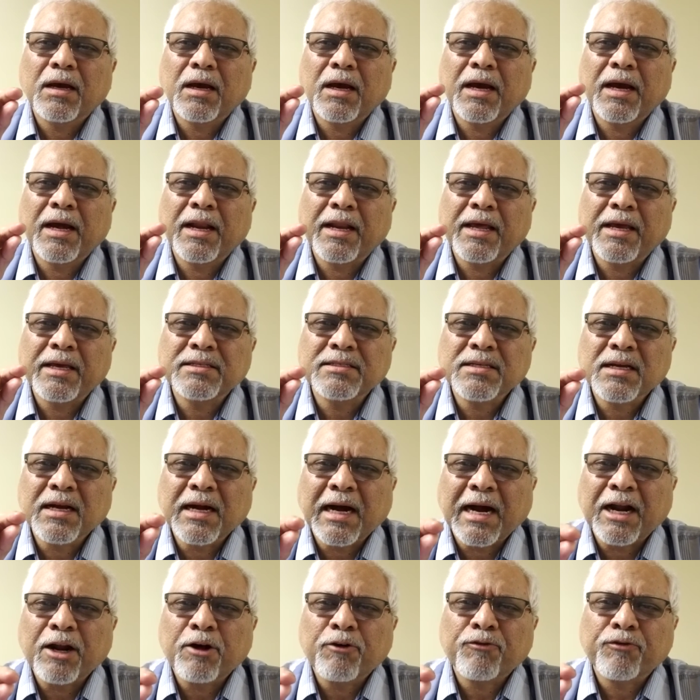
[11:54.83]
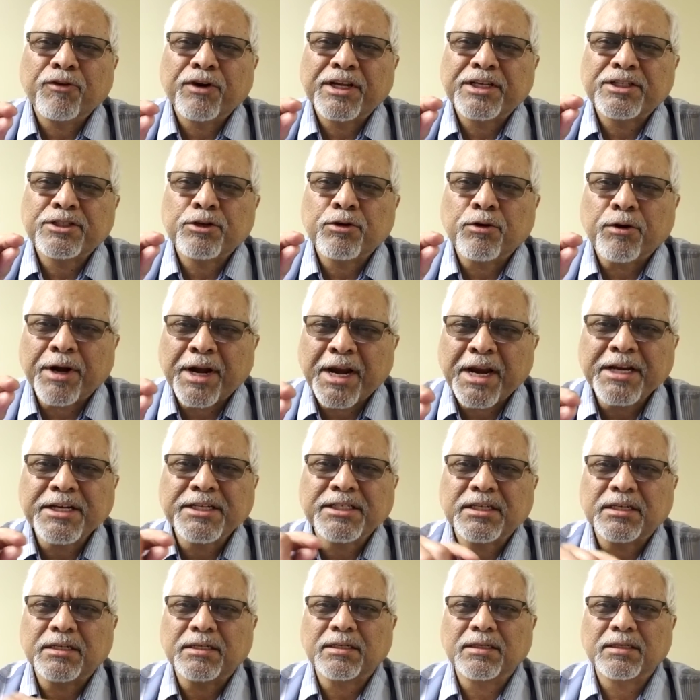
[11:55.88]
and He is a God of
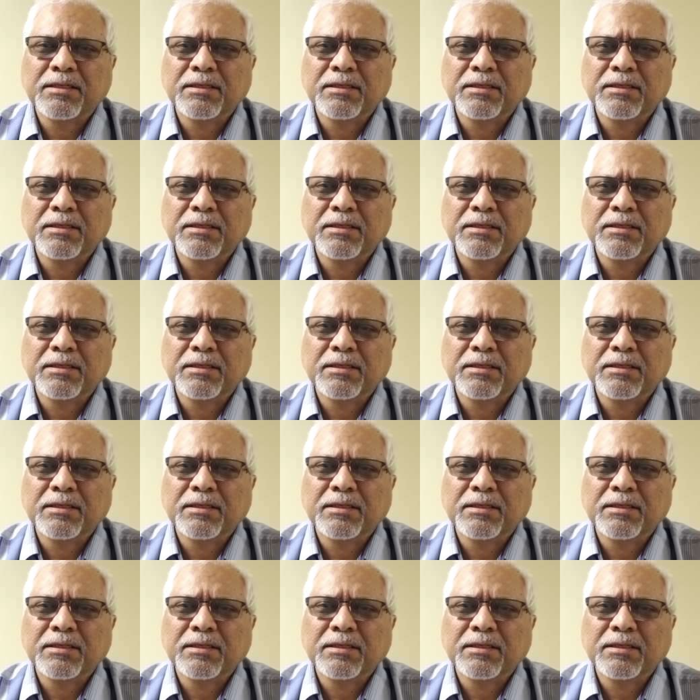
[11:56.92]
restoration.